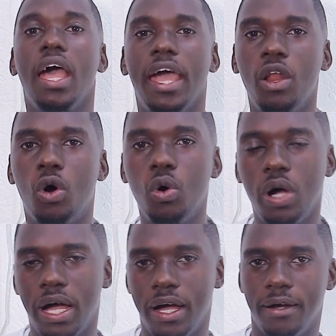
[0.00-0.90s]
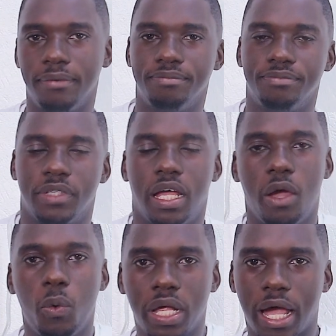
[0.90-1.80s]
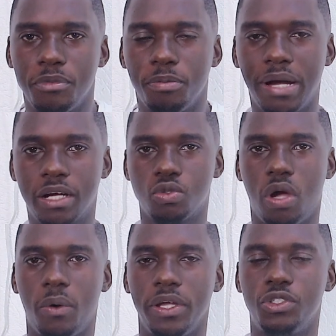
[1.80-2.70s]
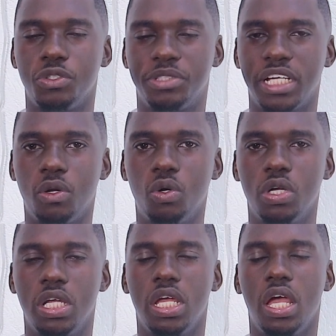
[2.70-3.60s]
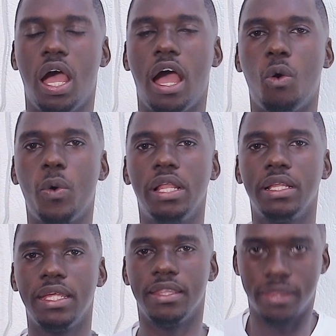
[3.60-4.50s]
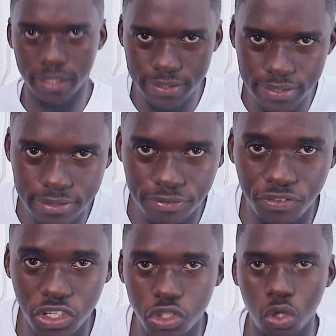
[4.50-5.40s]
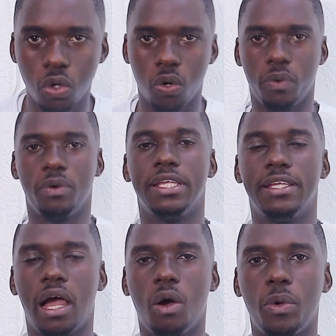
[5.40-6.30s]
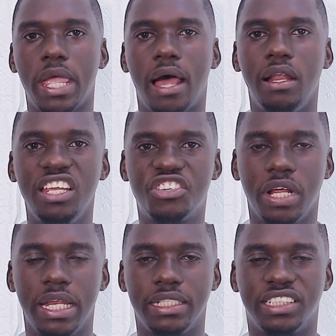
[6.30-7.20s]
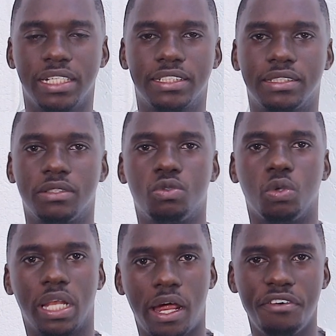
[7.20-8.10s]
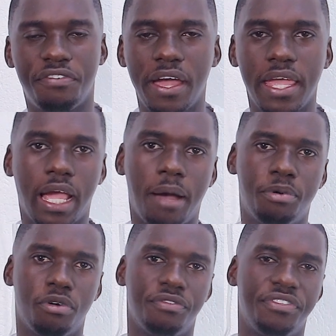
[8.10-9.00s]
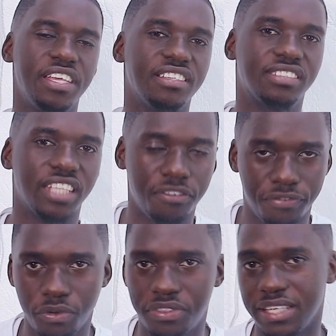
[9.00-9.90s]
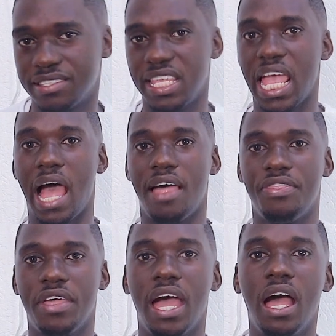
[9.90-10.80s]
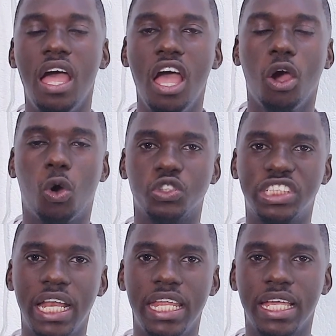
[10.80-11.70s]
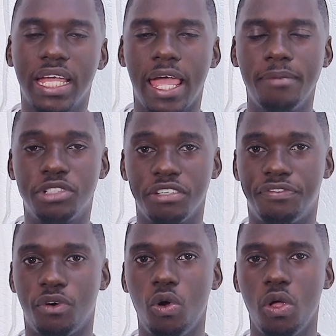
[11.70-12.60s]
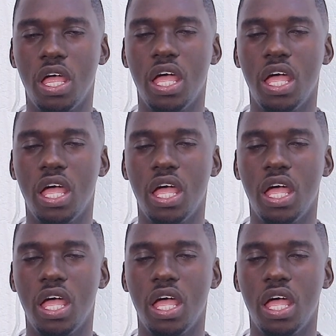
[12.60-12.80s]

Hello, I welcome you back to our YouTube channel. In this video, we are literally just to clarify a couple of things, a few things here and there concerning MT4